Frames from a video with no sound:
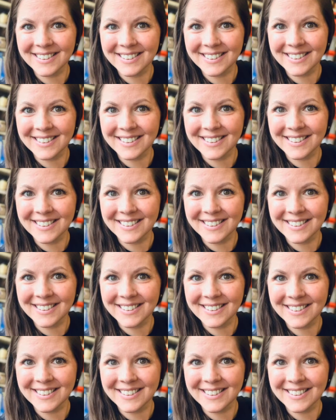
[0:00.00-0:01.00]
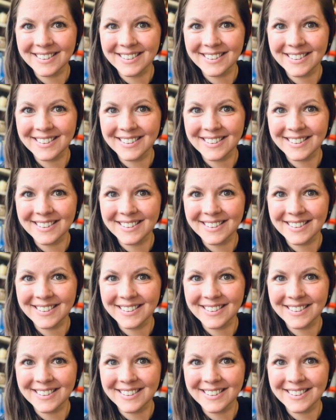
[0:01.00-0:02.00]

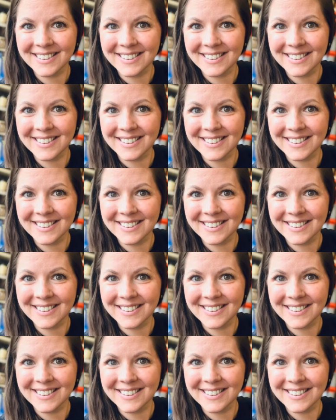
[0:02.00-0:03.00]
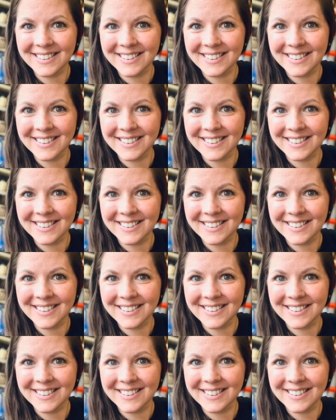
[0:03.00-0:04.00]

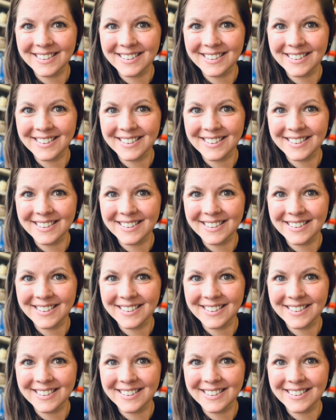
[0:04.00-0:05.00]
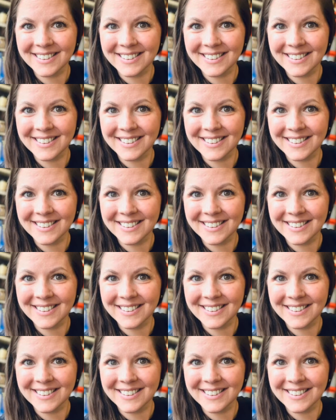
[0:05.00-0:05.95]
(no lip movement)